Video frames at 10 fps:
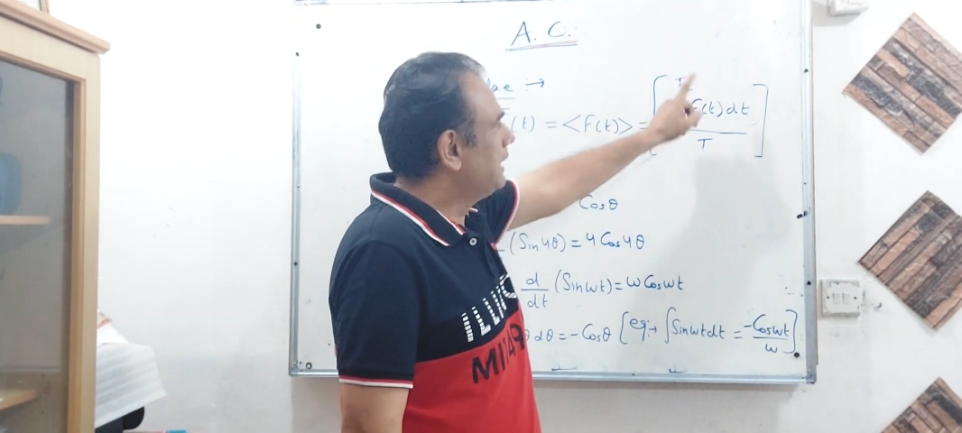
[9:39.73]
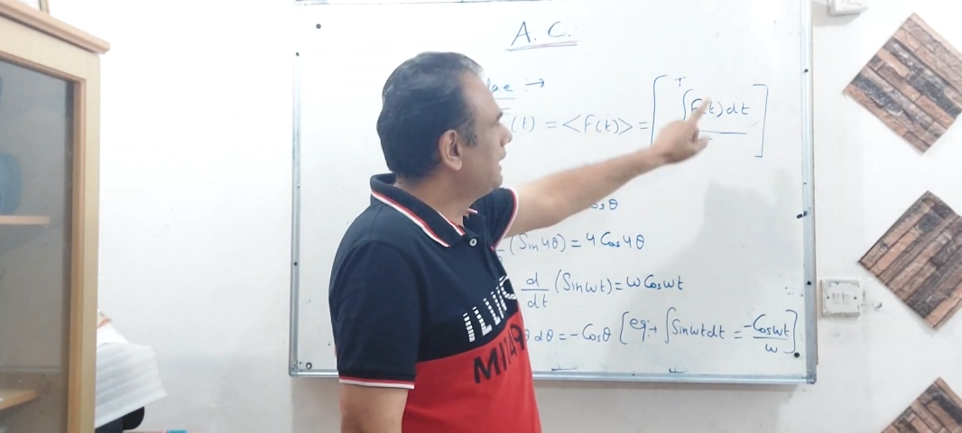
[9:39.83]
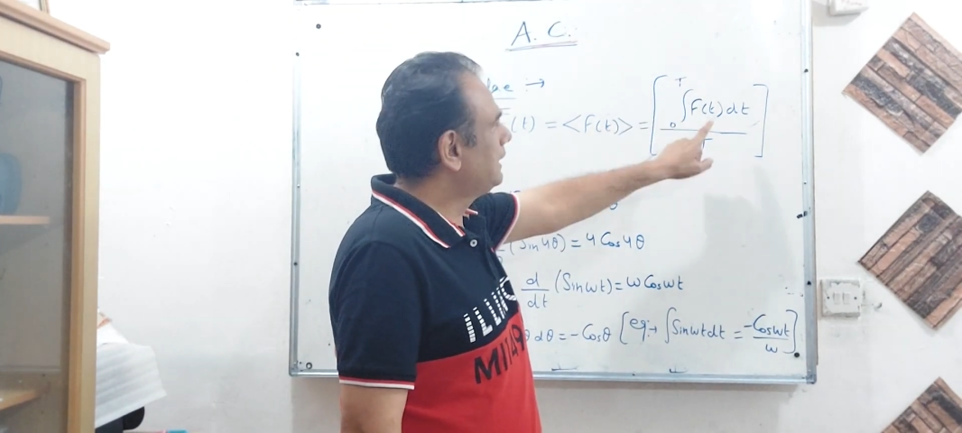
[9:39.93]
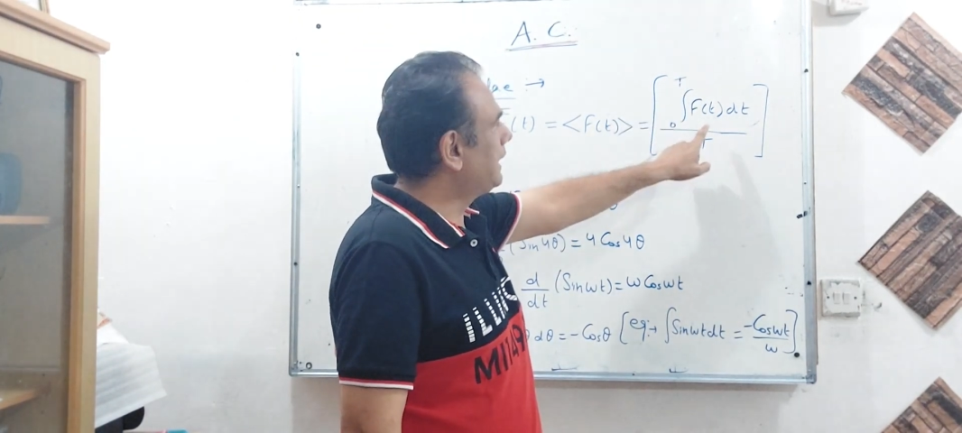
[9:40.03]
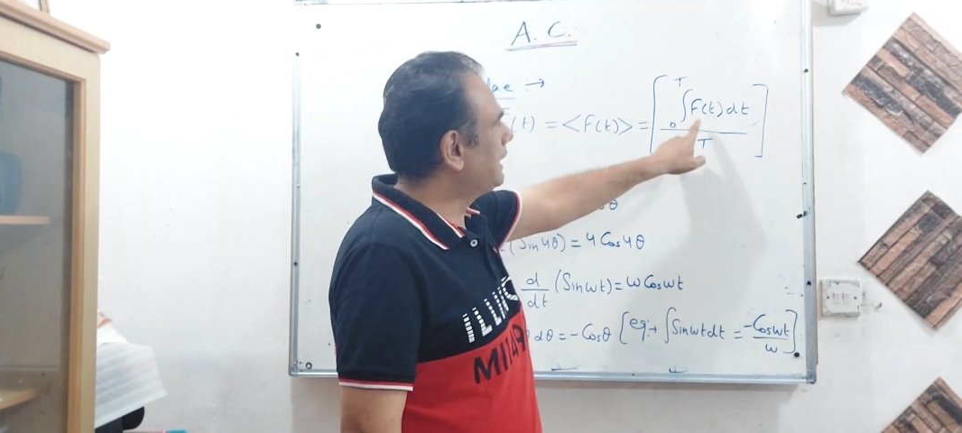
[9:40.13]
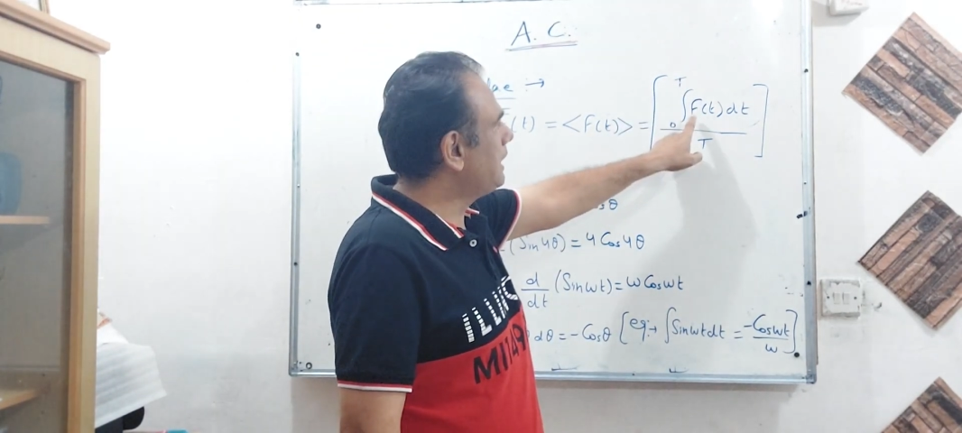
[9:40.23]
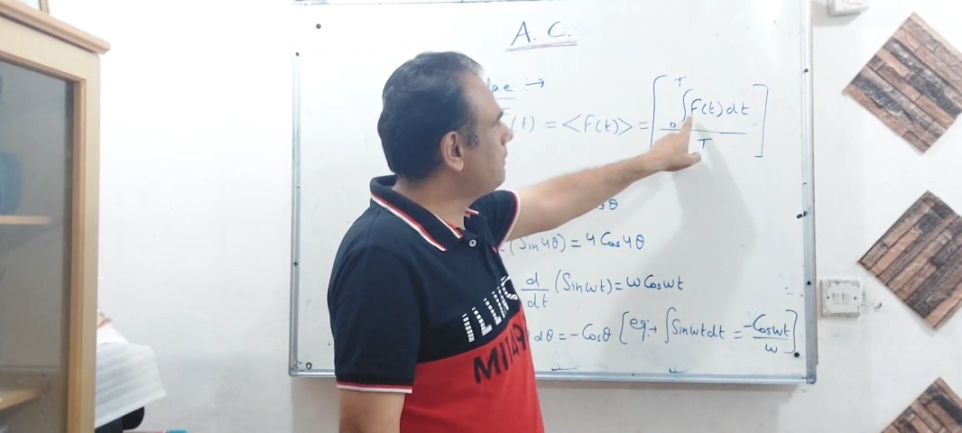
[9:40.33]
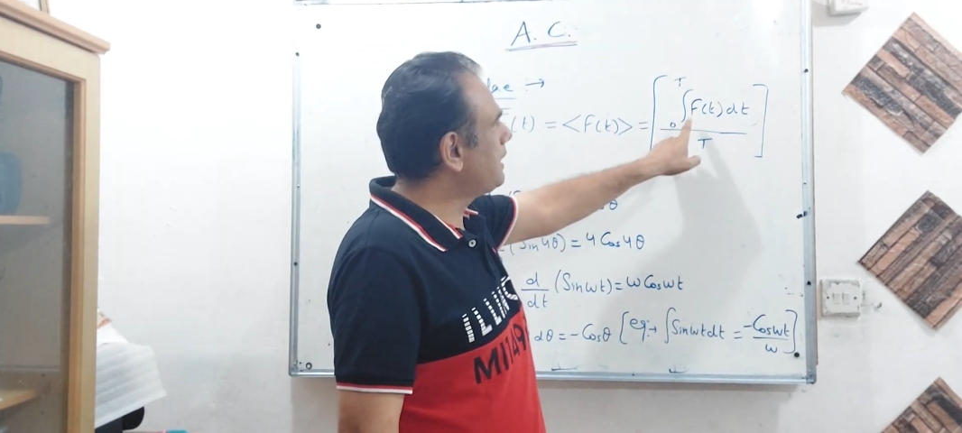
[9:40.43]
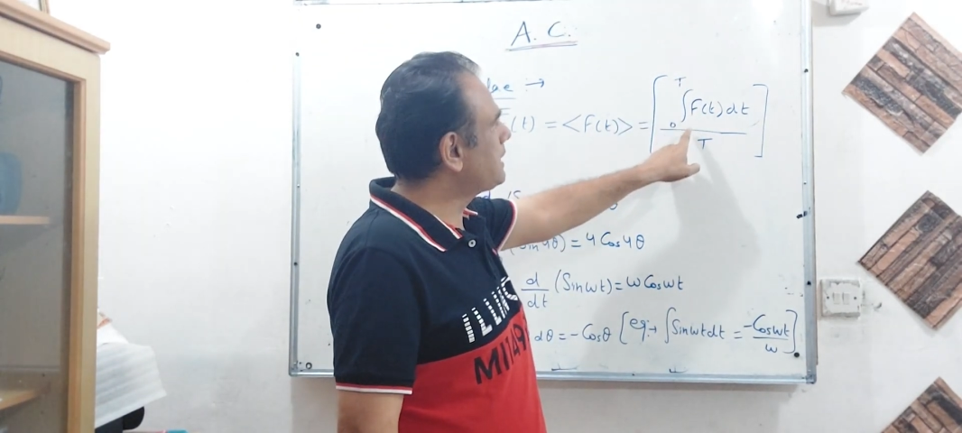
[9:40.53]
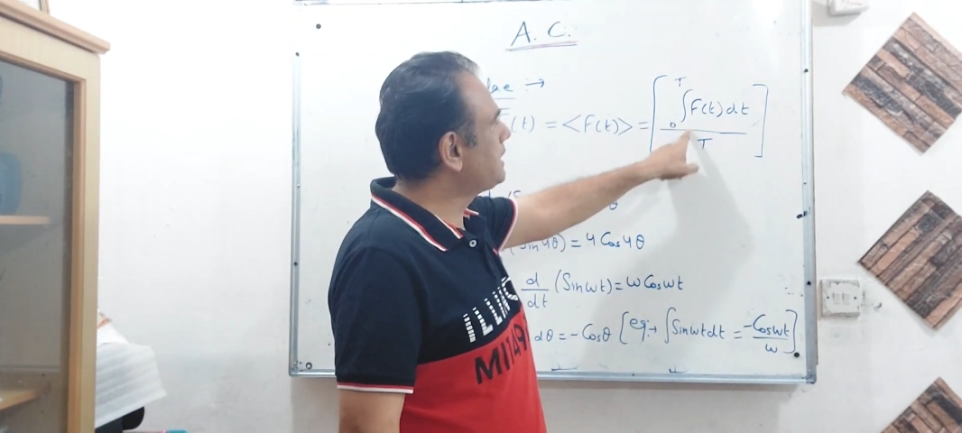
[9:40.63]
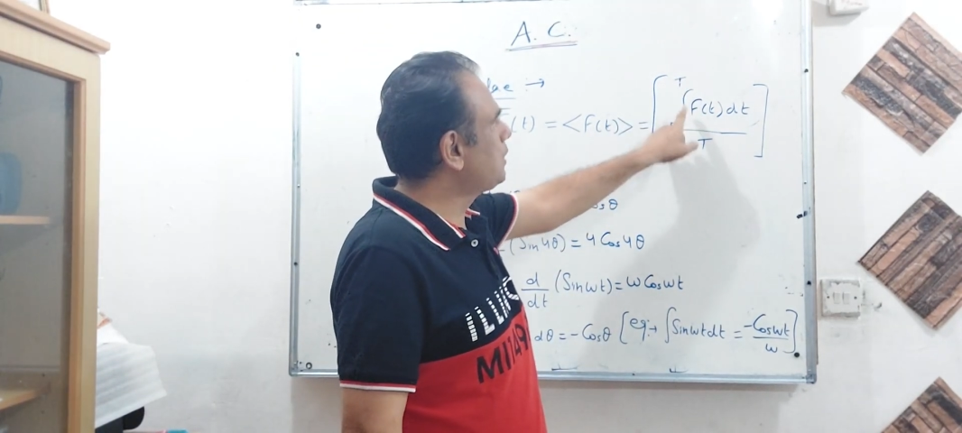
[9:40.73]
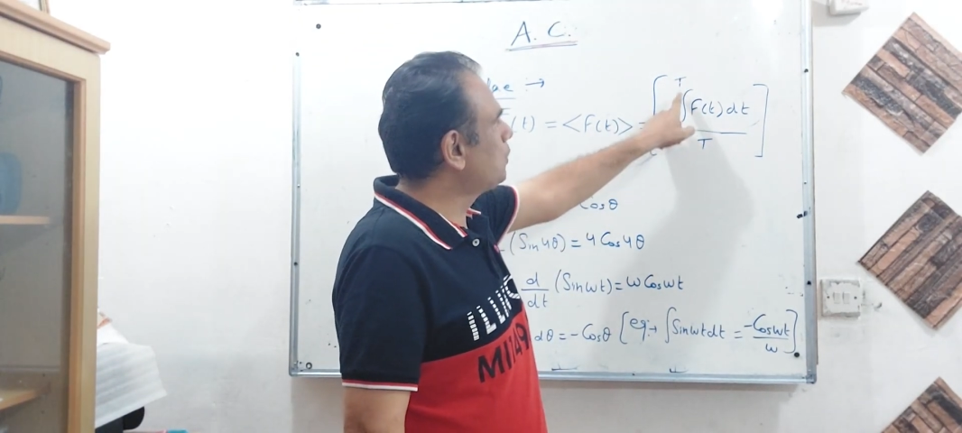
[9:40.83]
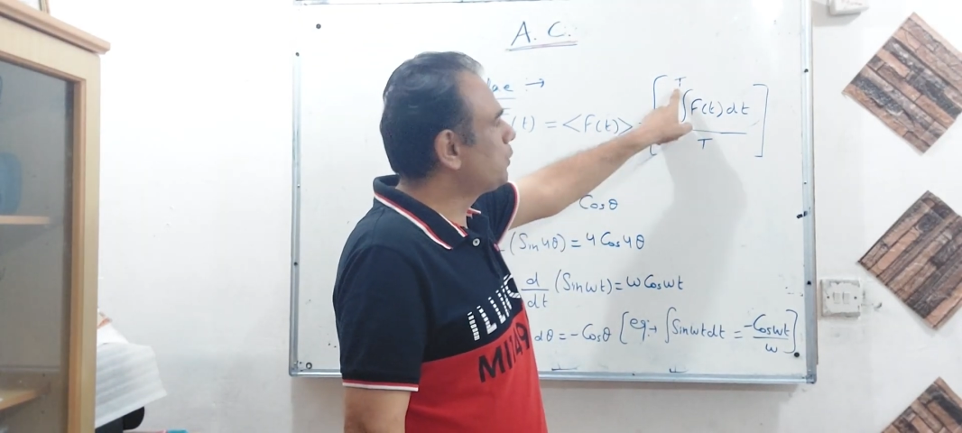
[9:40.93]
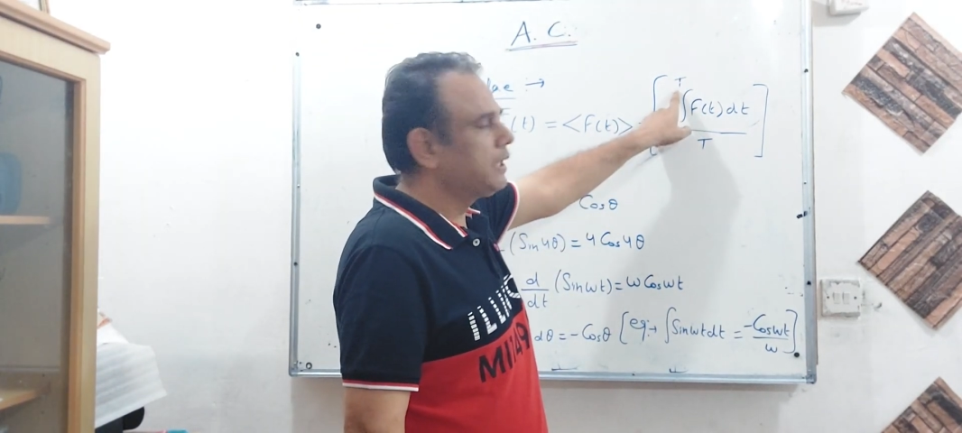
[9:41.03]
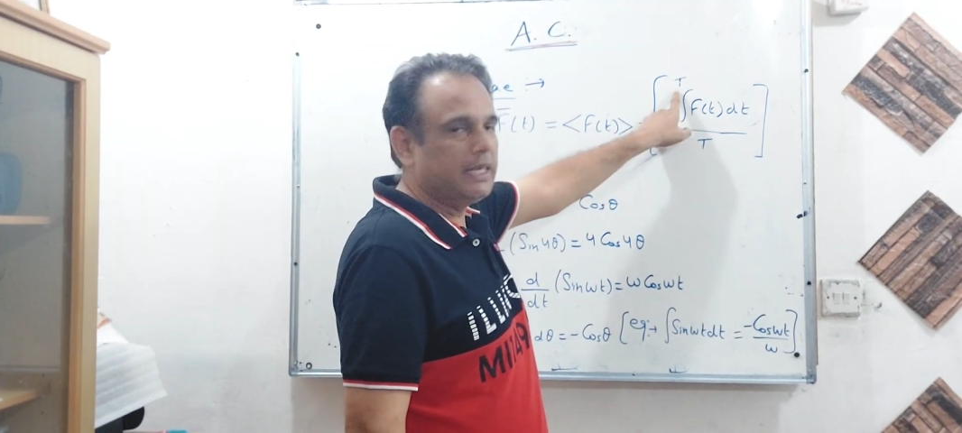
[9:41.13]
then the limit is 0
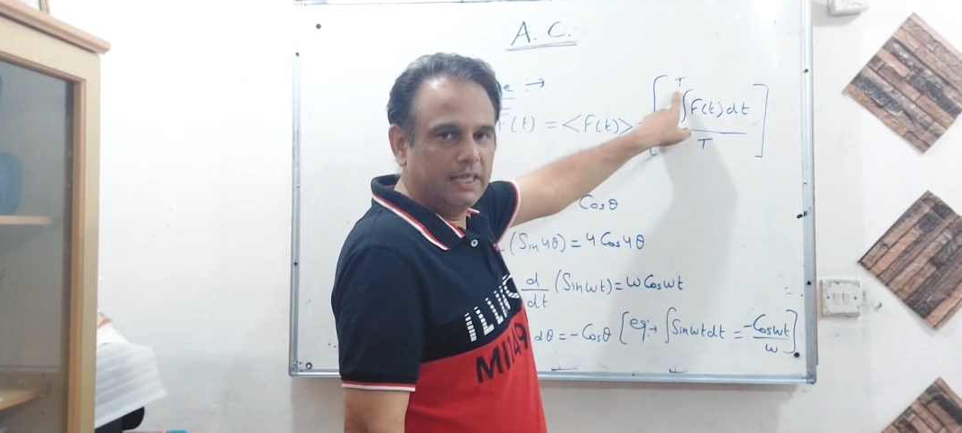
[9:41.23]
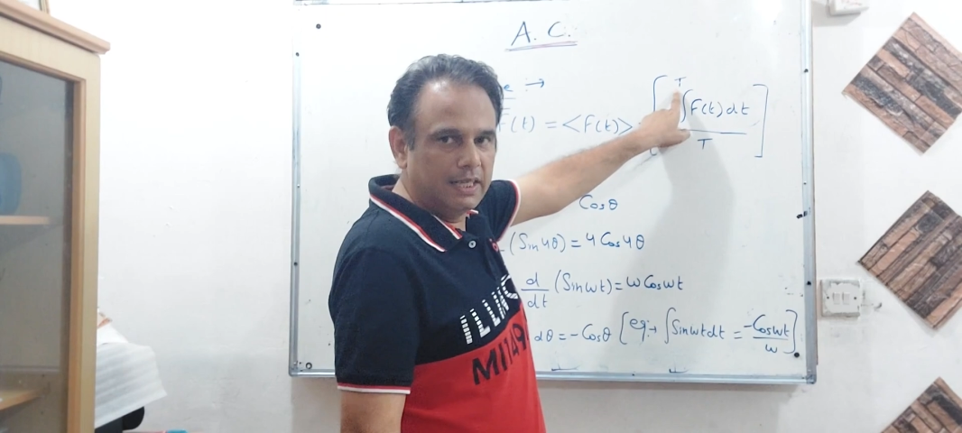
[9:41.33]
to t.